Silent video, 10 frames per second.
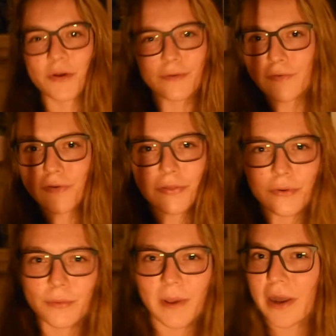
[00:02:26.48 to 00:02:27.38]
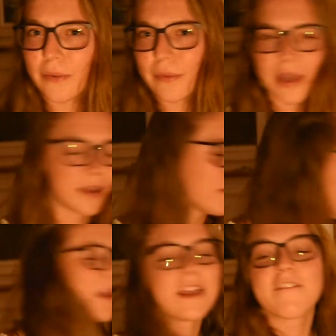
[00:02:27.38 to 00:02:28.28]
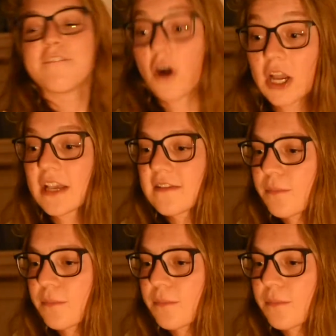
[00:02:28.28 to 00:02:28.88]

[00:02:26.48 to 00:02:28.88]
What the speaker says: a Gryffindor, by the way. Big fucking